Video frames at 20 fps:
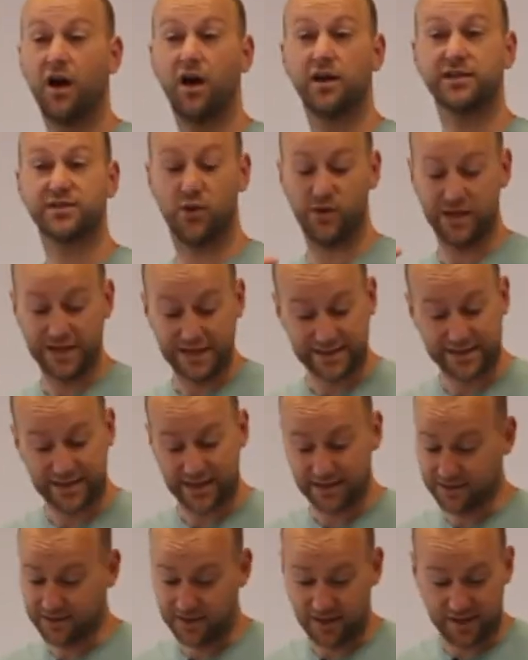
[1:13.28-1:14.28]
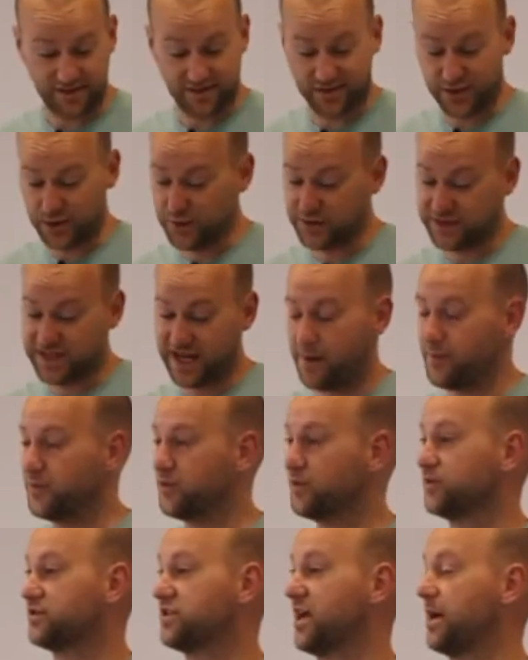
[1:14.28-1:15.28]
So it's in, in 2
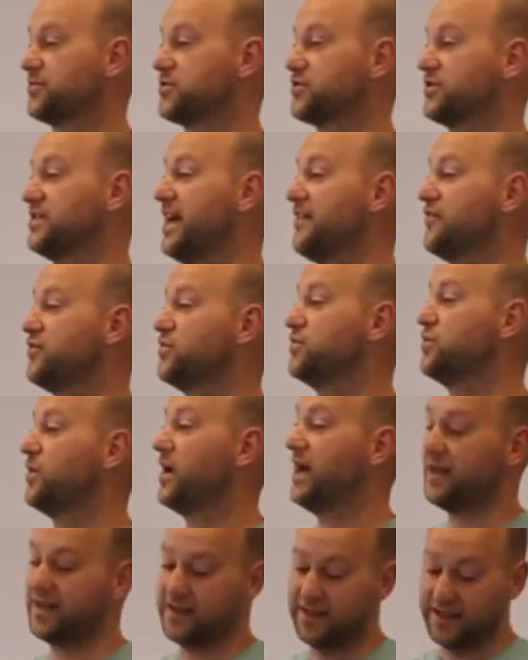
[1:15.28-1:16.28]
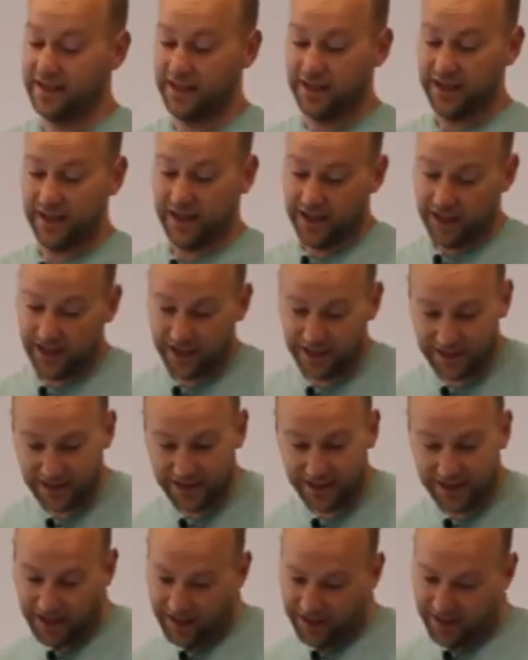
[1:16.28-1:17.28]
Samuel chapter 11 when. Uh,
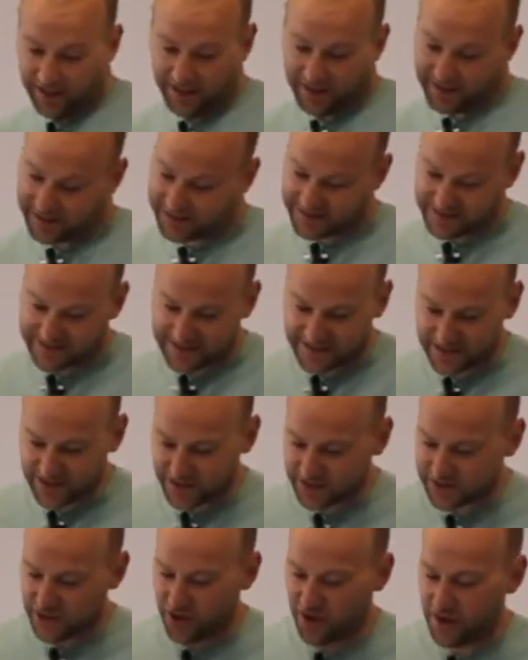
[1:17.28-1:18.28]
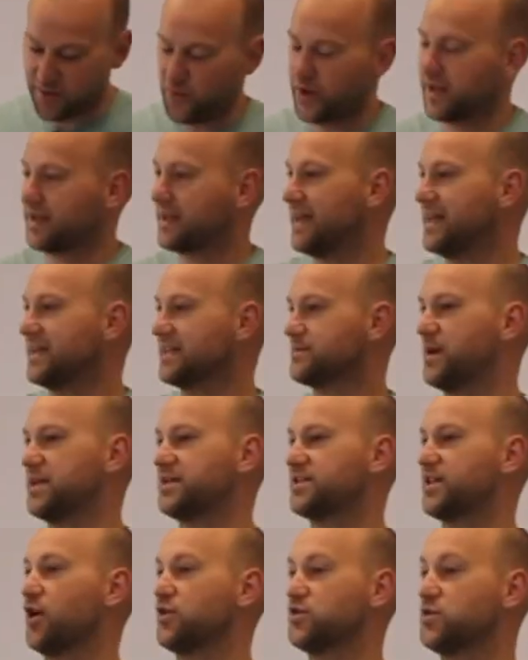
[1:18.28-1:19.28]
it says at the time when kings meant
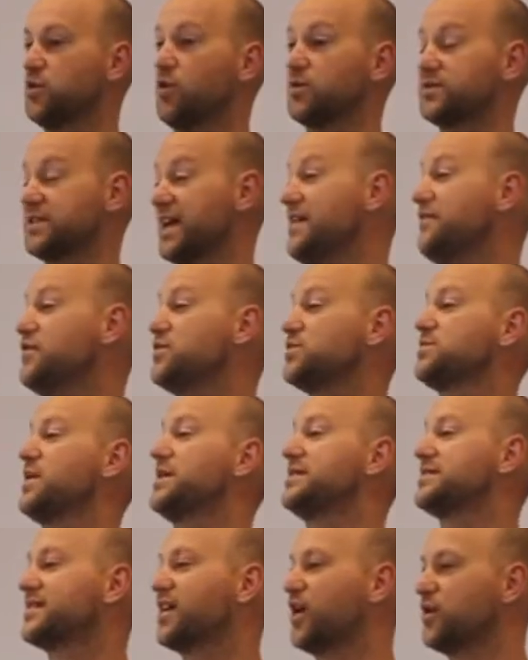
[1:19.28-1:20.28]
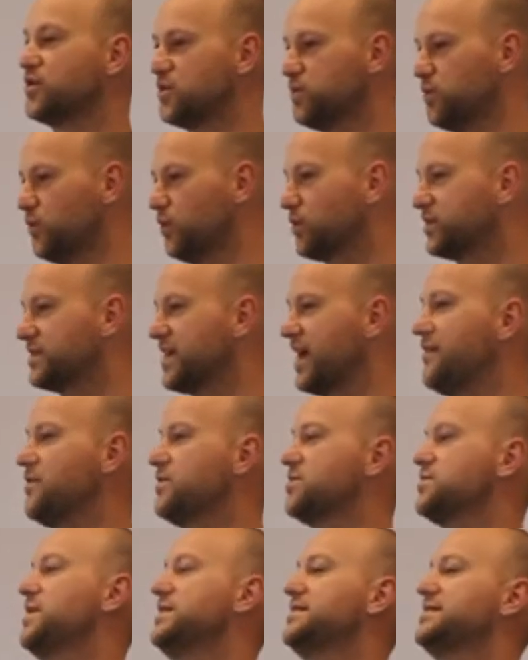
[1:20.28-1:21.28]
to go to war, David was meant to go to war. David
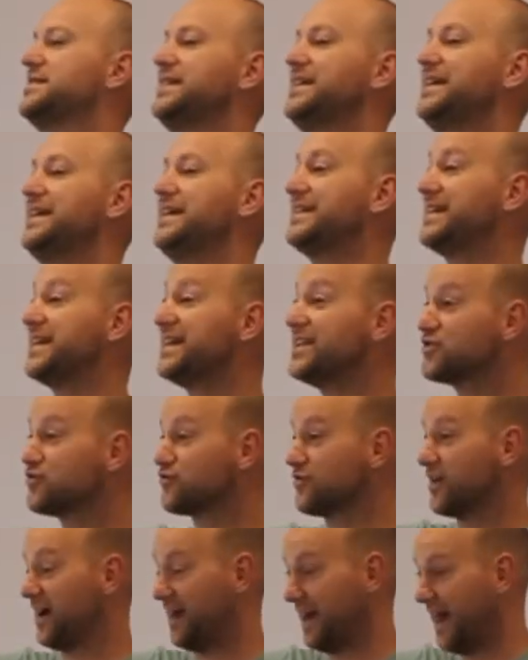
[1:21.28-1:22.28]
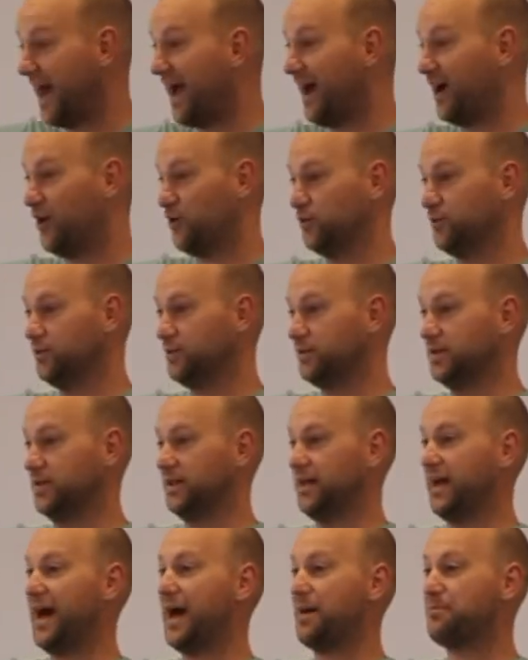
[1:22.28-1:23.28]
was meant to lead Israel out
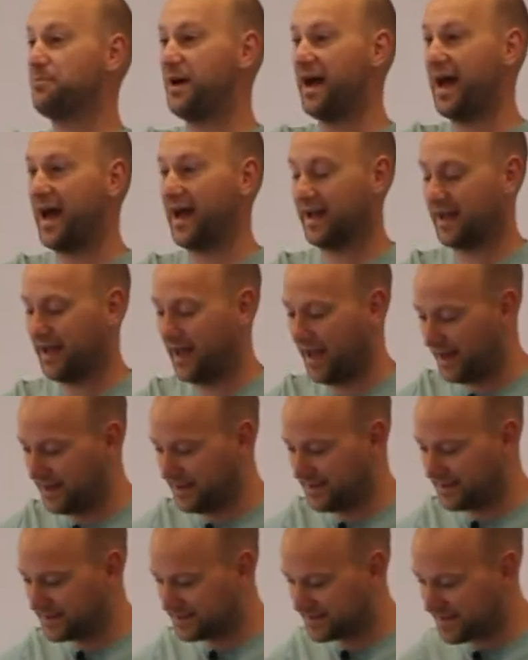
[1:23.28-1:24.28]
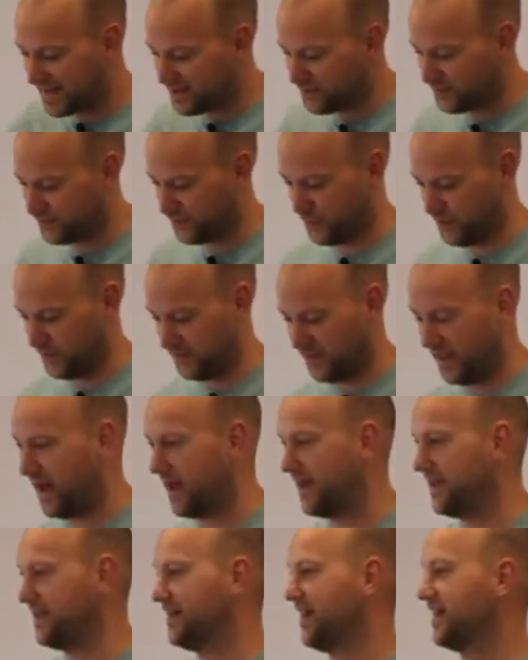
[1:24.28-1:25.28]
and back. And instead of doing
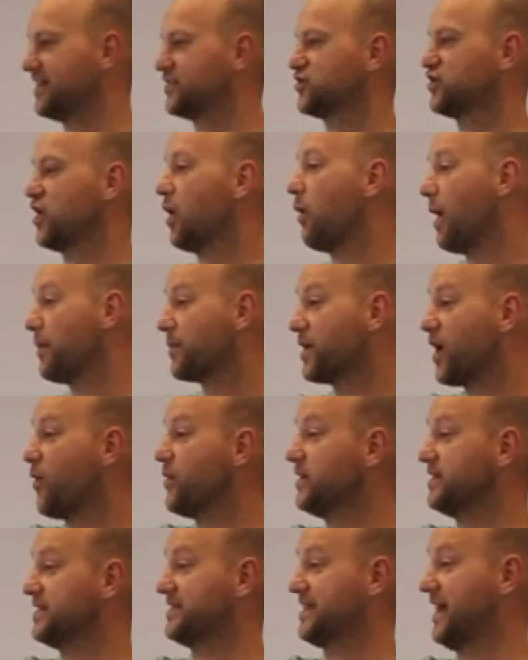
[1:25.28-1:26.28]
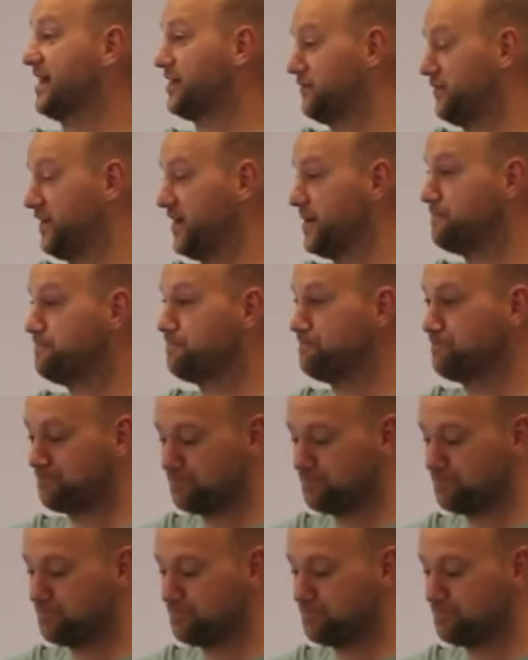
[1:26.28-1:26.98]
that, he lets Joab go instead of him.